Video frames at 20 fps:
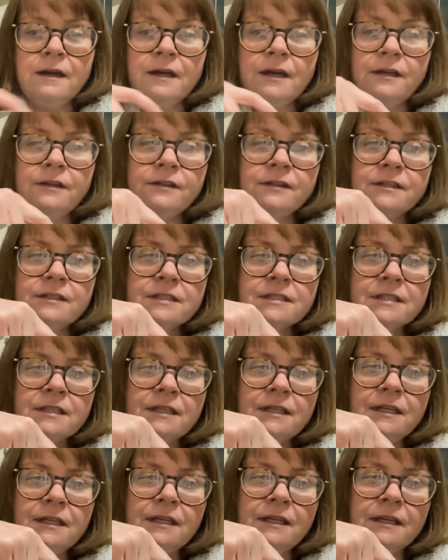You can see
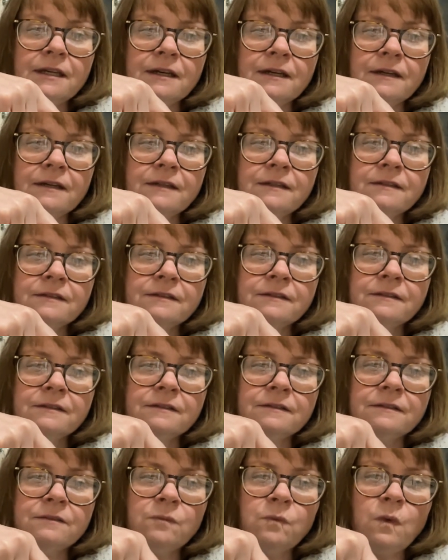here,
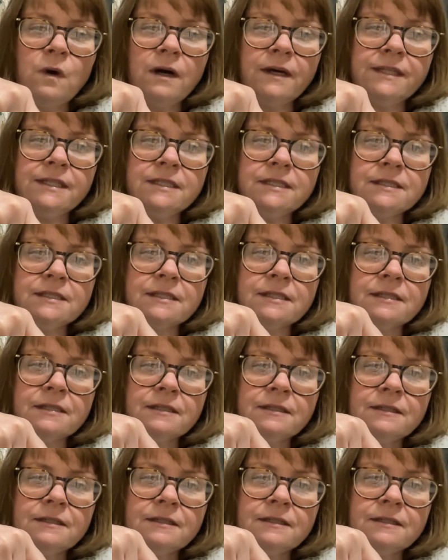white.